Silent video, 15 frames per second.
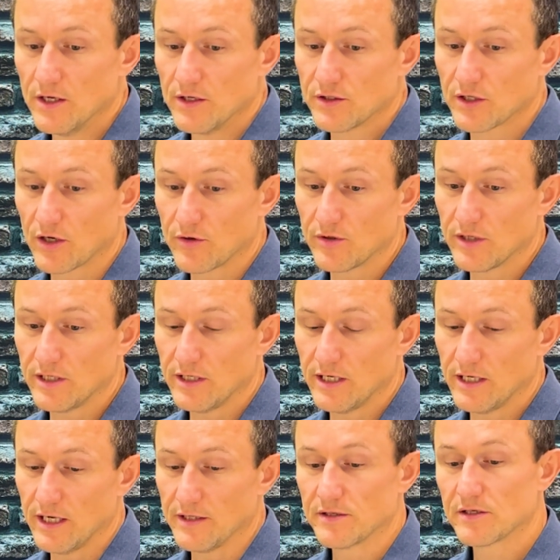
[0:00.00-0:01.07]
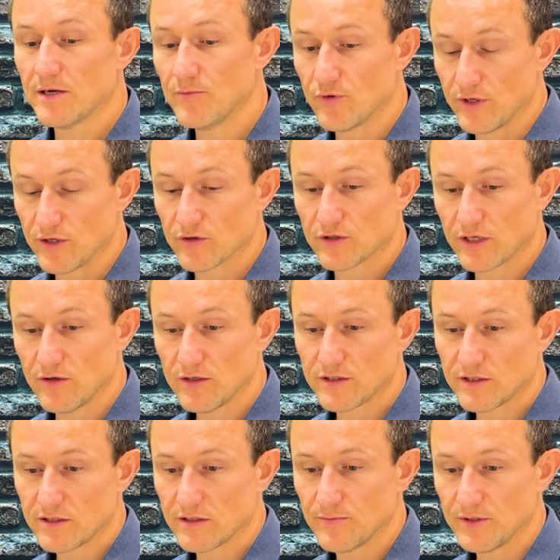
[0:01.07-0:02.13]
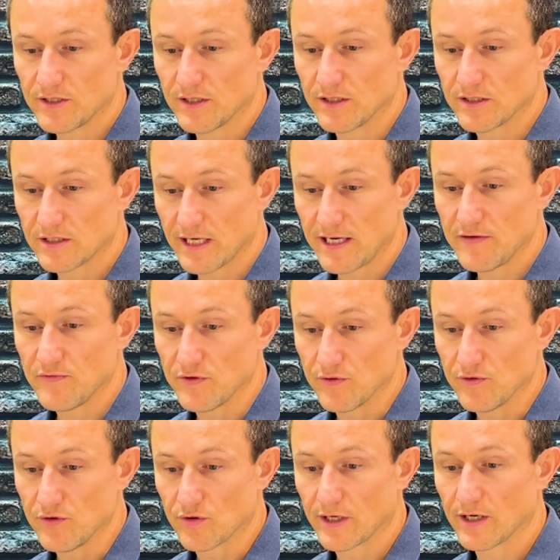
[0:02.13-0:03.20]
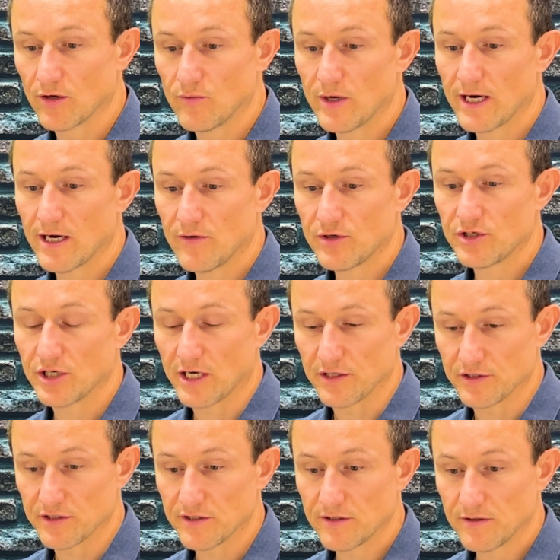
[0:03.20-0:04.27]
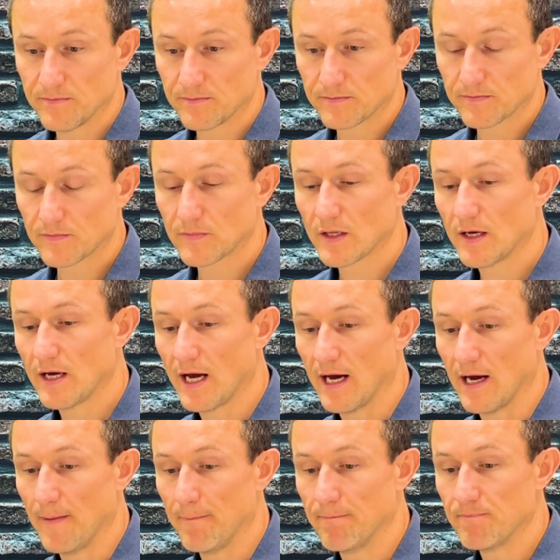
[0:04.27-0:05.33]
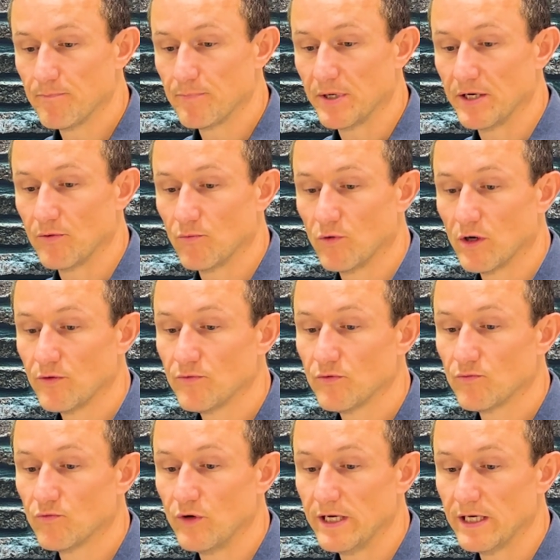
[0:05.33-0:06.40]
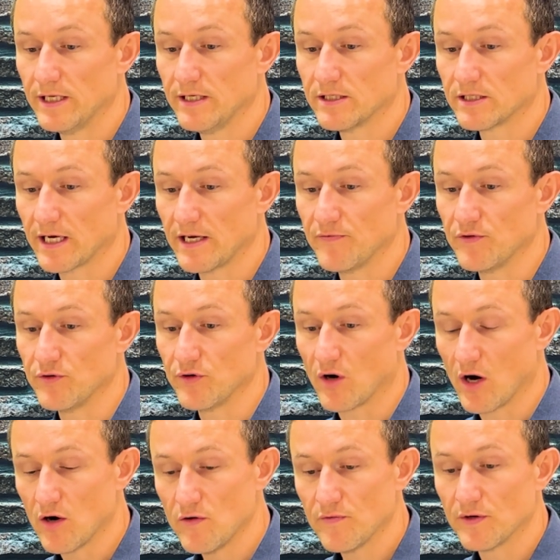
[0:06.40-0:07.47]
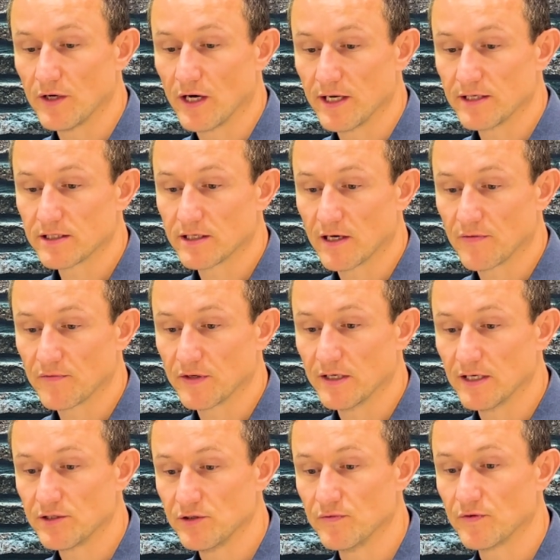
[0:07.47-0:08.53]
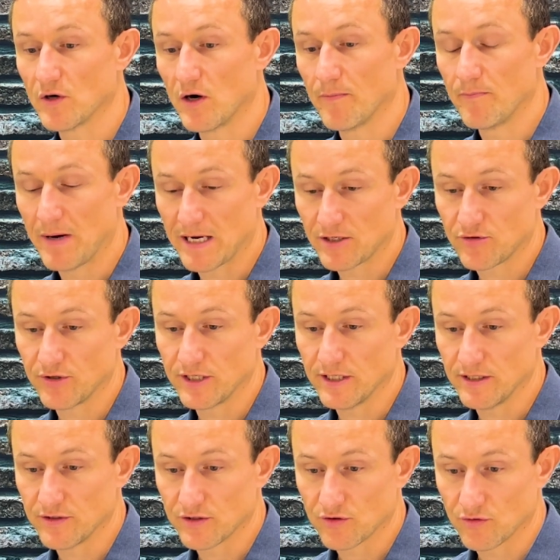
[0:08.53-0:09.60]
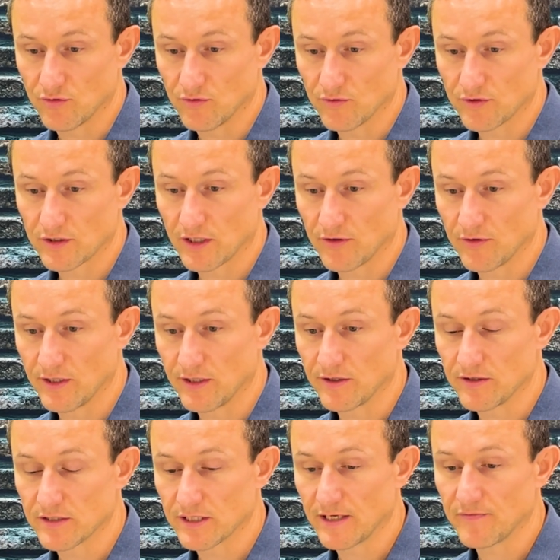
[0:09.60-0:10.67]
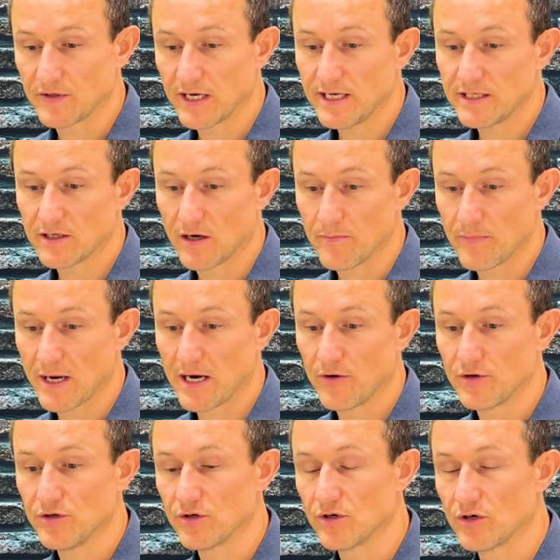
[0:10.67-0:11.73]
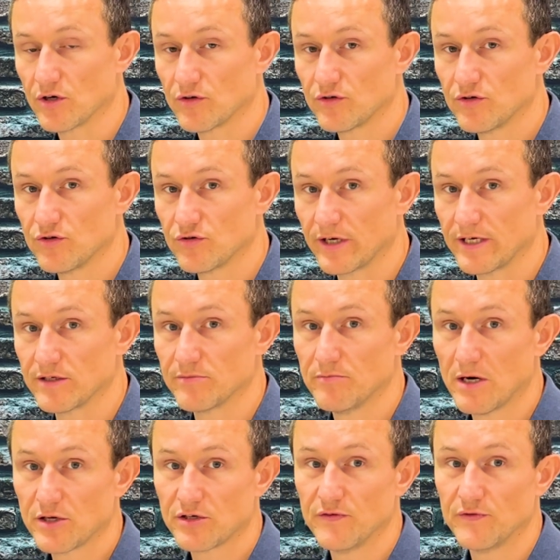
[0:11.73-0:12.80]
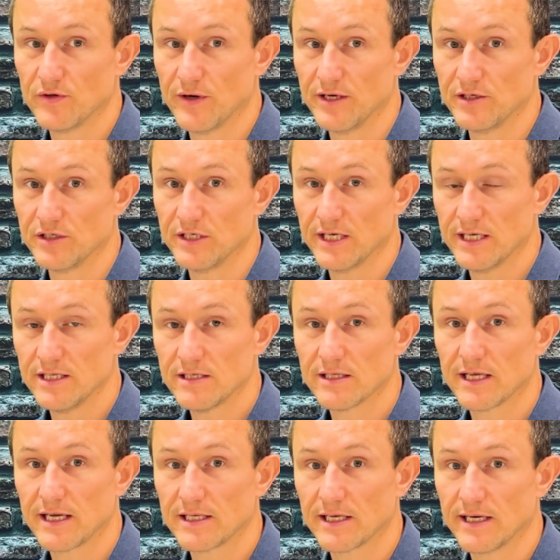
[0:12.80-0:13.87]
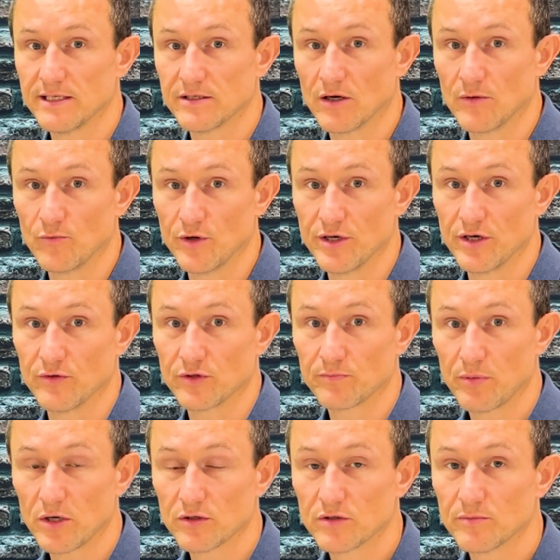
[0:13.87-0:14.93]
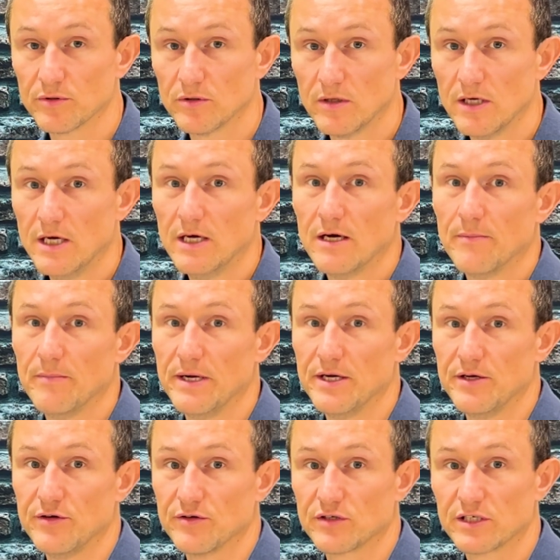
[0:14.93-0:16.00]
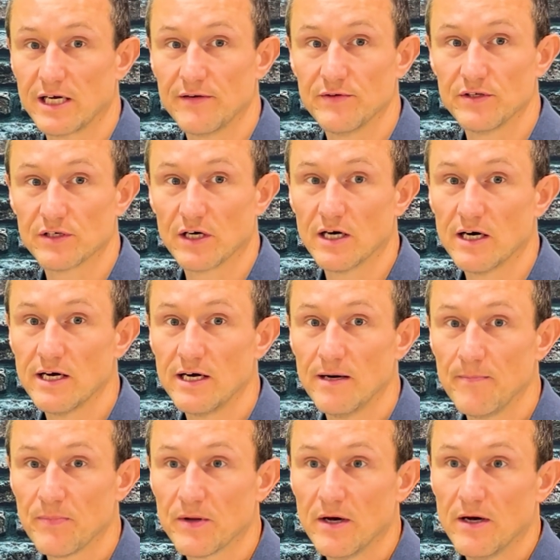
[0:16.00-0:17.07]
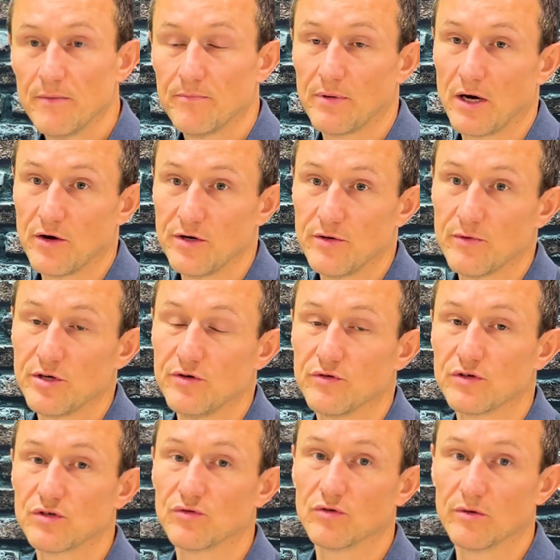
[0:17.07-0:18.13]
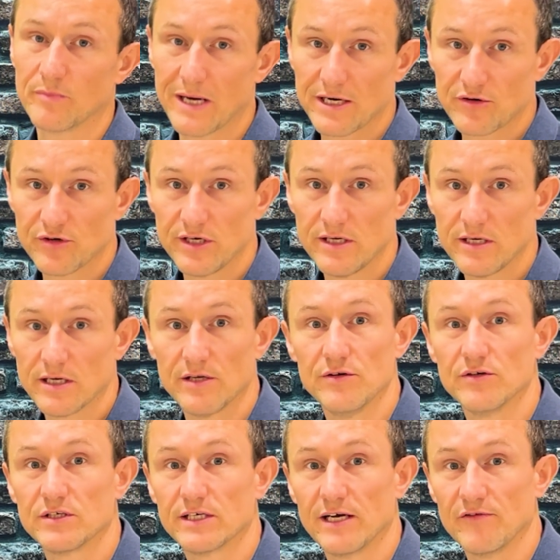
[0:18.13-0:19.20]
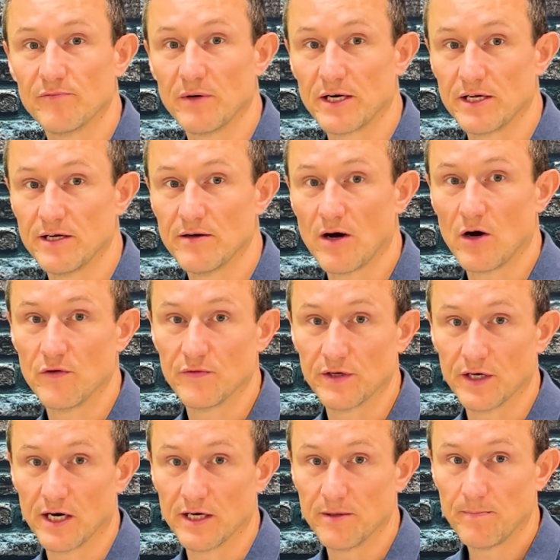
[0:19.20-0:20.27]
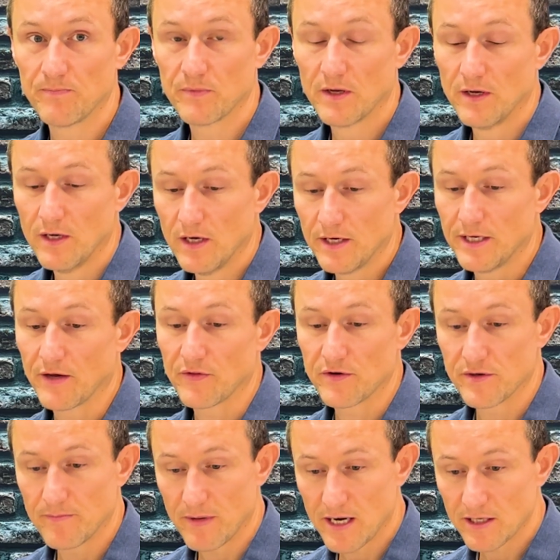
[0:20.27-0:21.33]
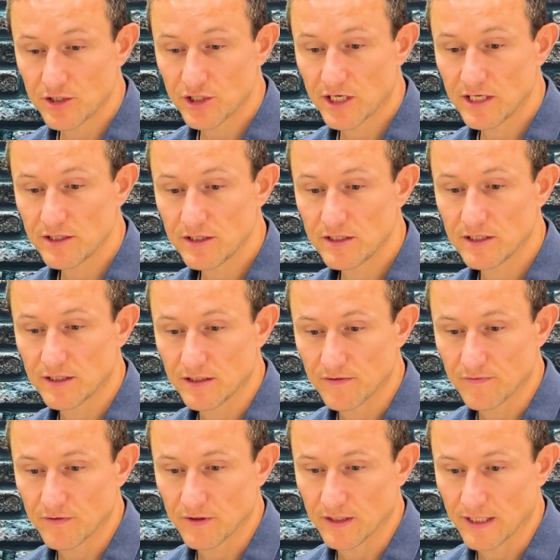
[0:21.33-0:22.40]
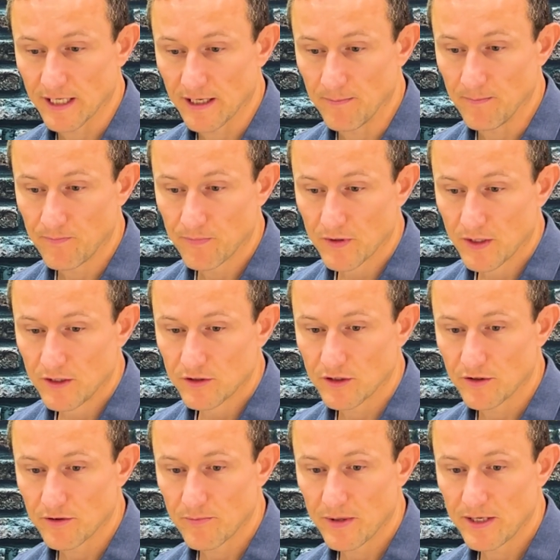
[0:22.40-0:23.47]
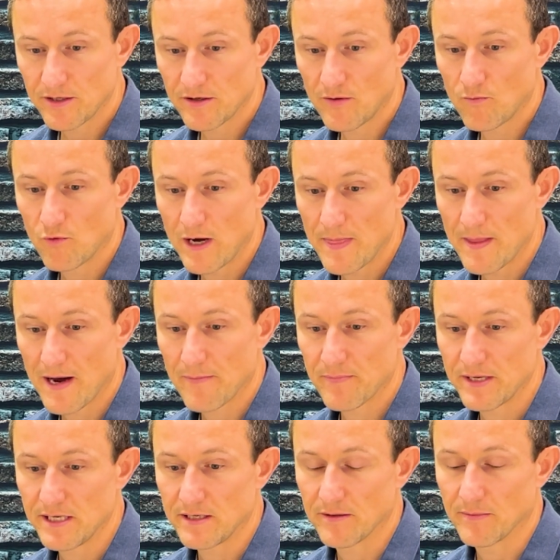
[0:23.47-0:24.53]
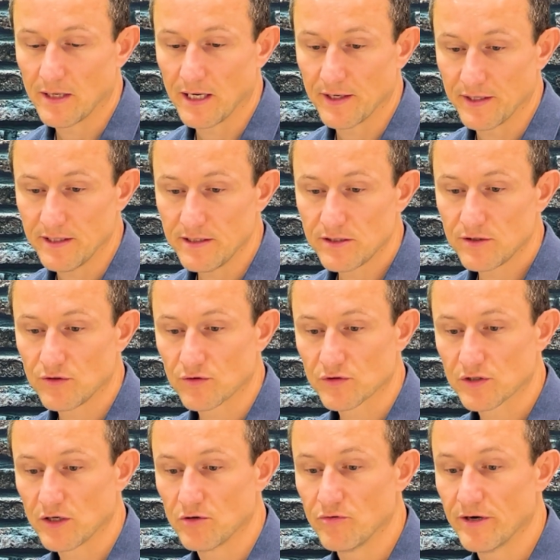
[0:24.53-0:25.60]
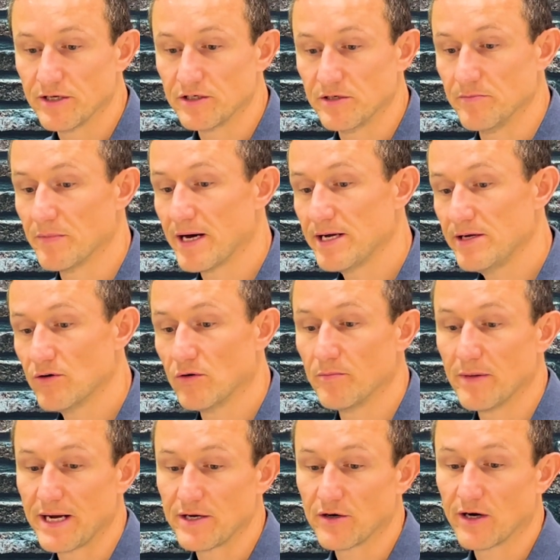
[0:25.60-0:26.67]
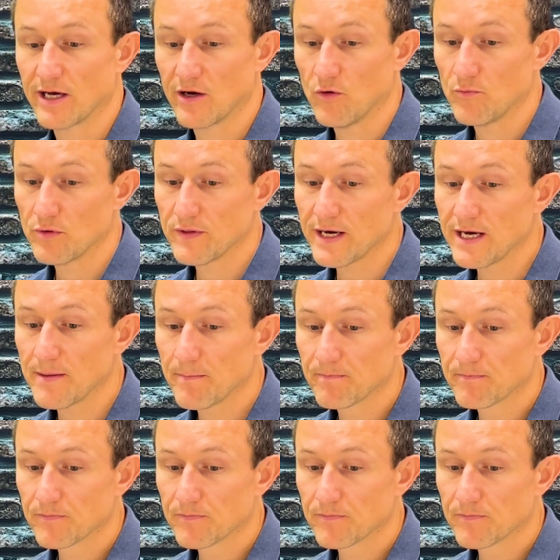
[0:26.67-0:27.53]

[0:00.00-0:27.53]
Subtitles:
So in summary, your solar system is going to save you your kilowatt hour charges, but it won't really save you your overnight stuff unless you've got a battery installed. So it can save daytime power. You can concentrate as much of your energy into that daytime window as possible, meaning your savings are higher, but only when you install a battery can you save money overnight. Now the demand charges are different again. So depending on when that peak demand is, your solar energy may or may not help with that